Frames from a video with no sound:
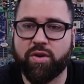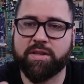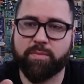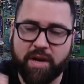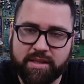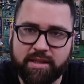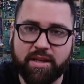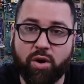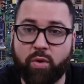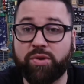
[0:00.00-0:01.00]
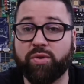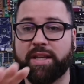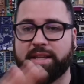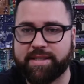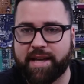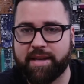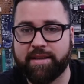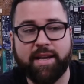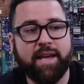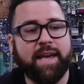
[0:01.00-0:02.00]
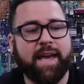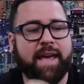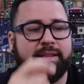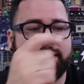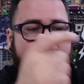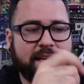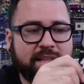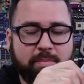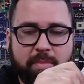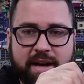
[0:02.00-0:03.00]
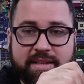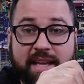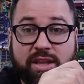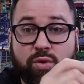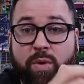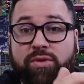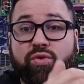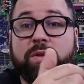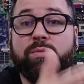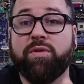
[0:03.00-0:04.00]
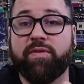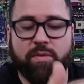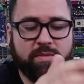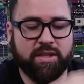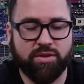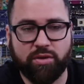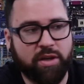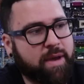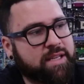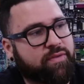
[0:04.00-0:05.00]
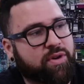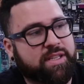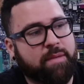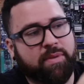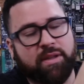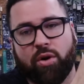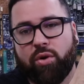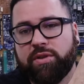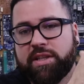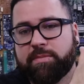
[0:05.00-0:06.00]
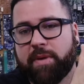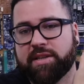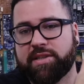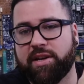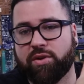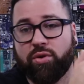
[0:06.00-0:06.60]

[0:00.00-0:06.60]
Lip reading: you expressly go into the design and select the parts that you want to remove from the solder mask. For example, all these parts here,